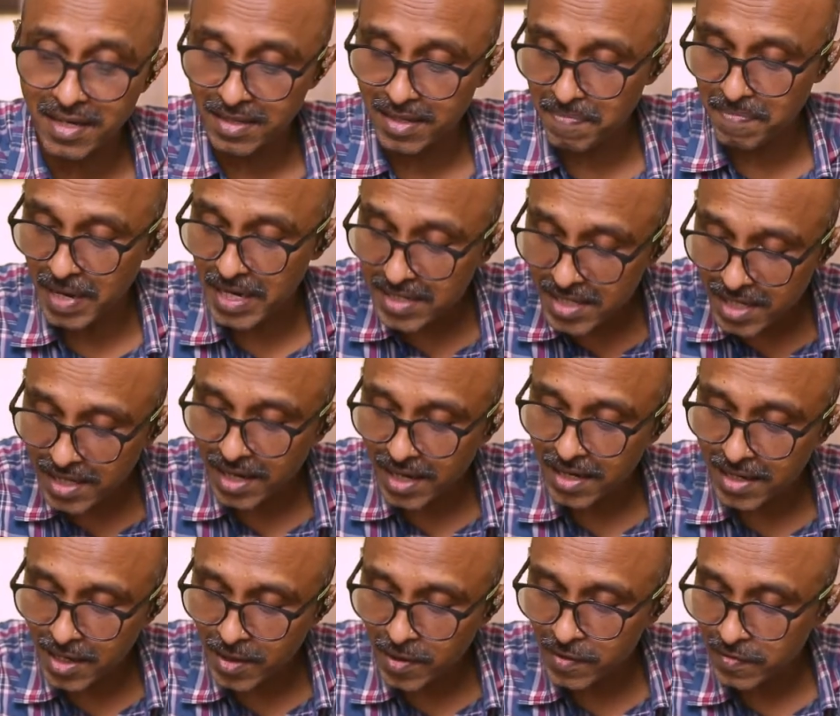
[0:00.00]
The basic
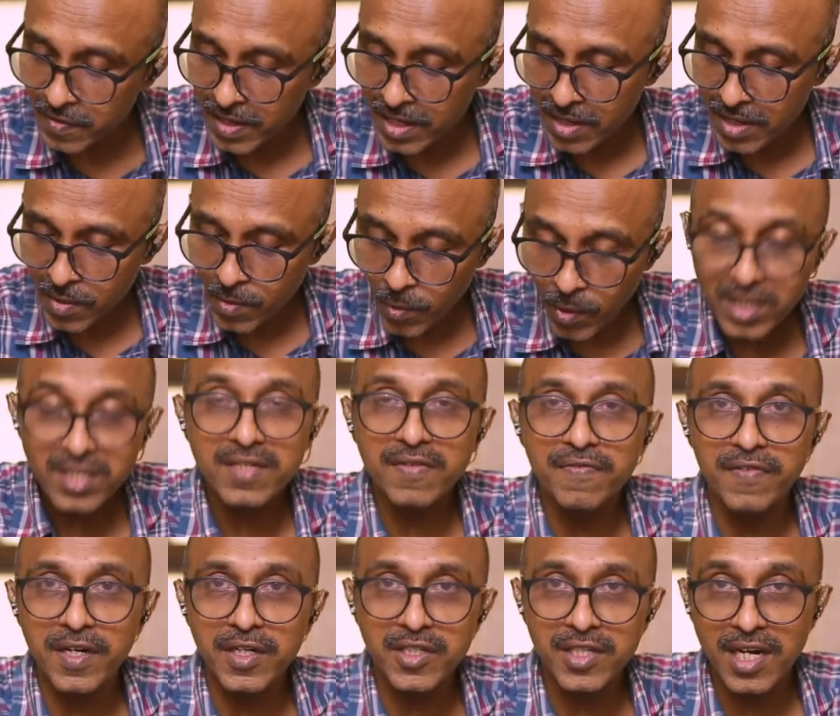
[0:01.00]
idea of what is a
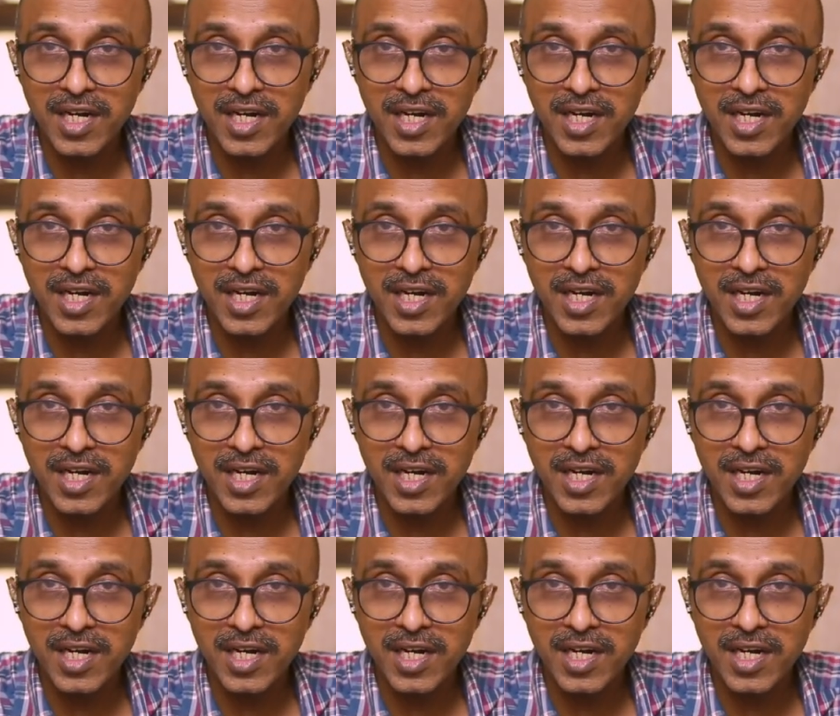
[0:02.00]
function,